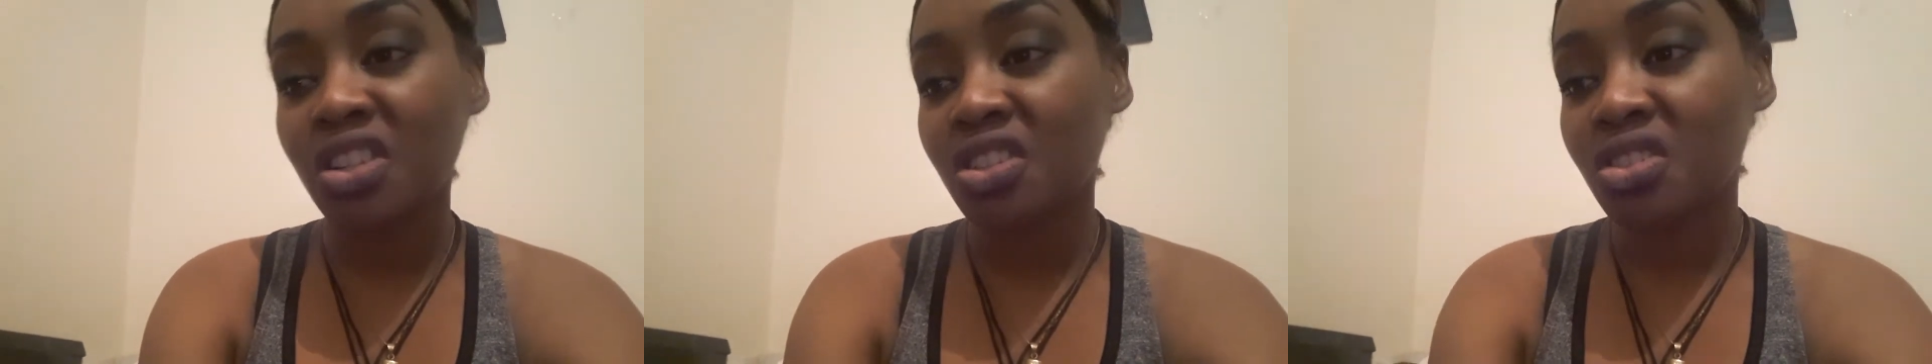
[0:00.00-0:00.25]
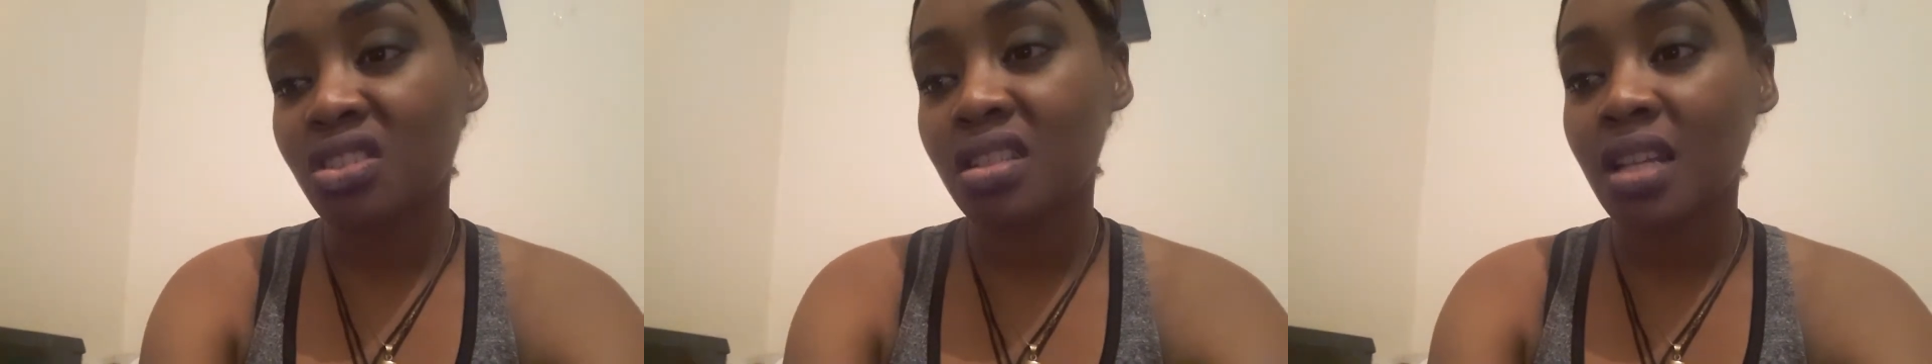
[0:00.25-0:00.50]
You
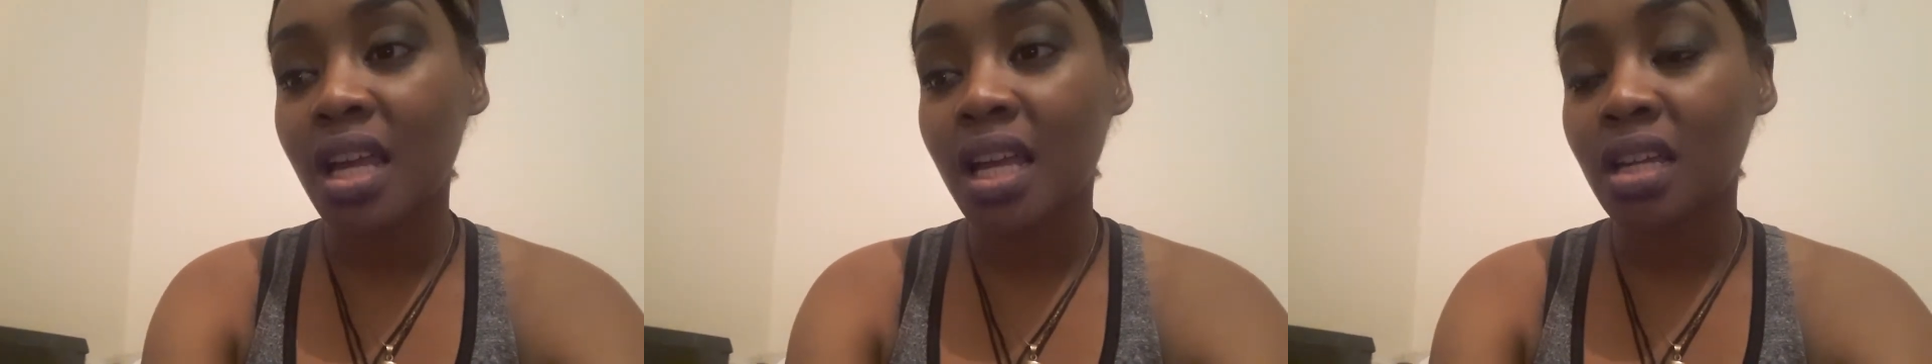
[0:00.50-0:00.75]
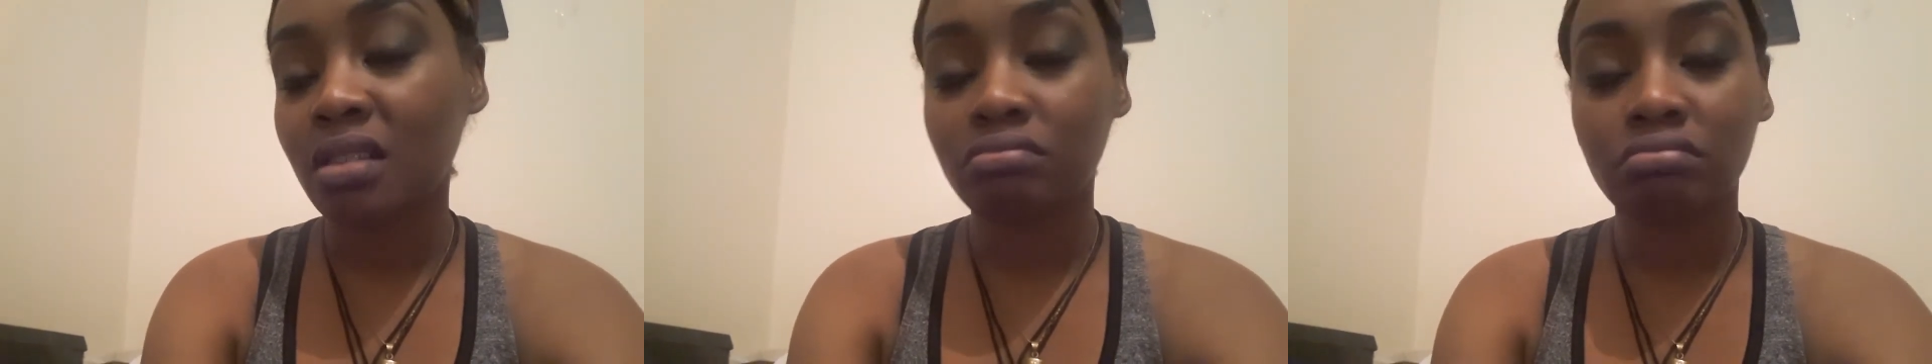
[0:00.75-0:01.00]
just
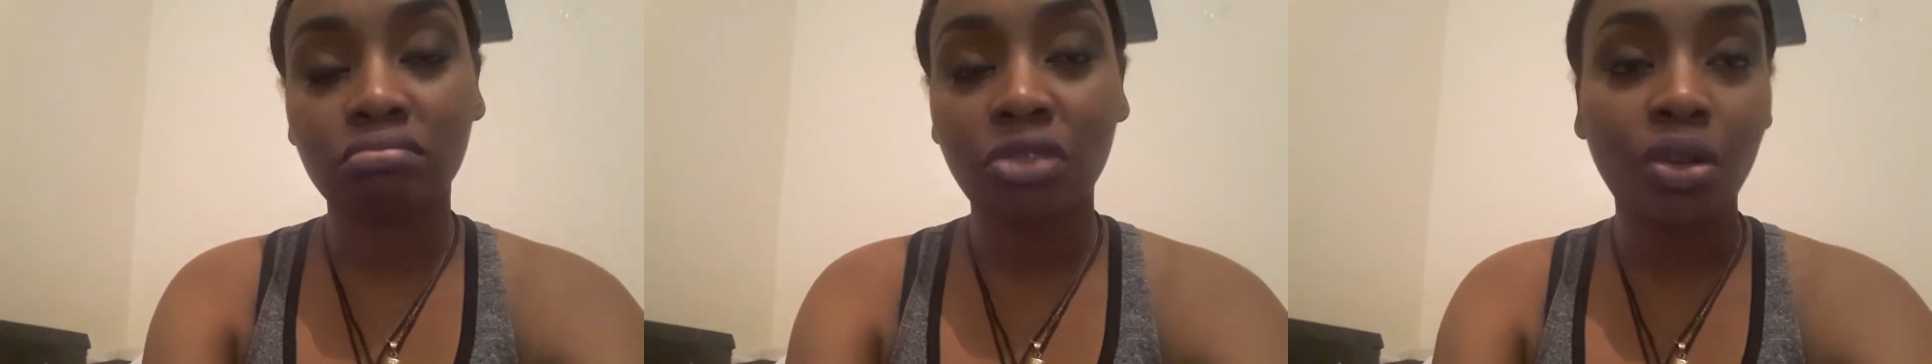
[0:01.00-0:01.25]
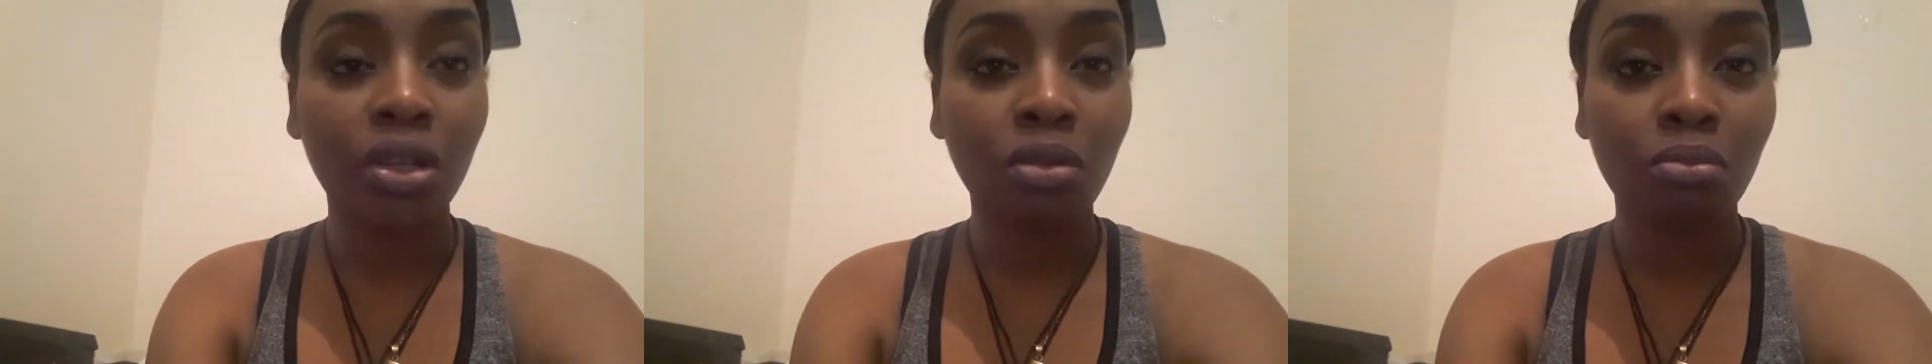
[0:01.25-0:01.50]
like
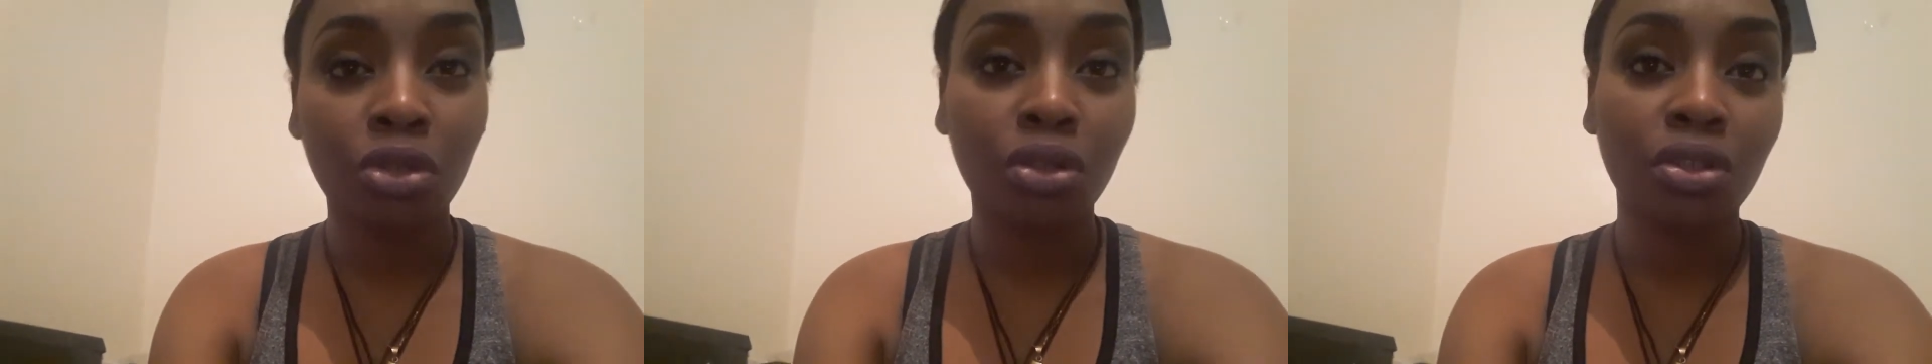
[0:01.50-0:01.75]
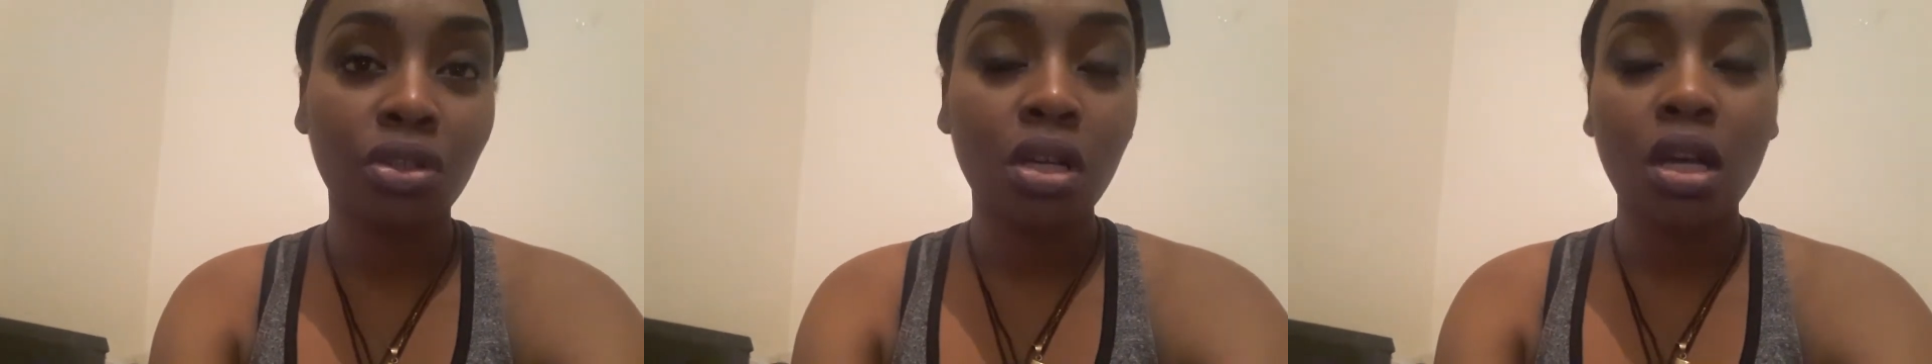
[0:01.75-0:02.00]
not in the
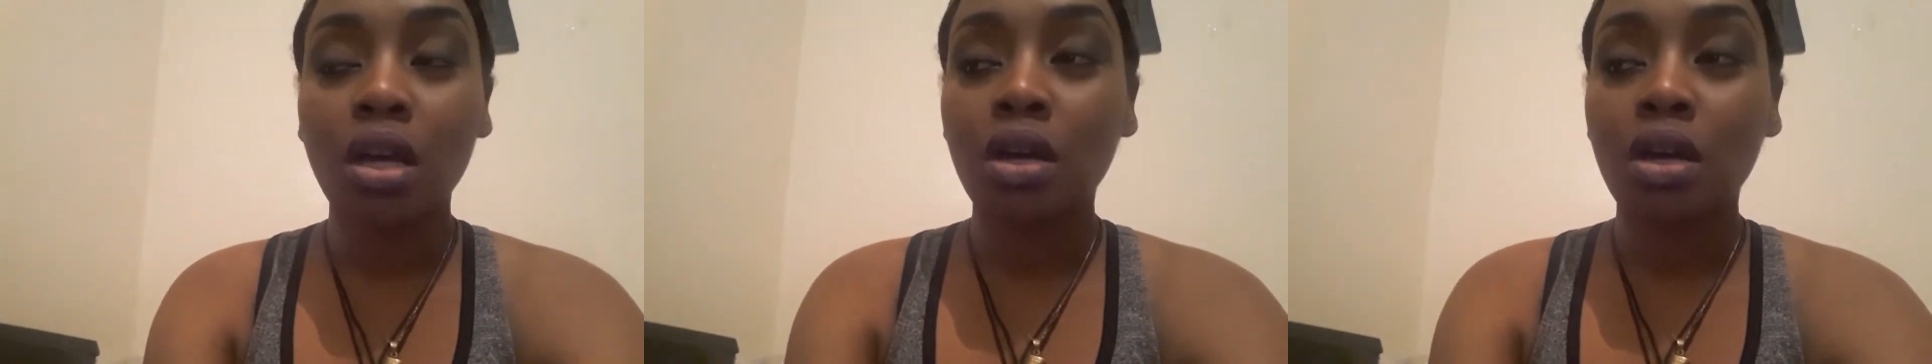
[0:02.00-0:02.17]
mood.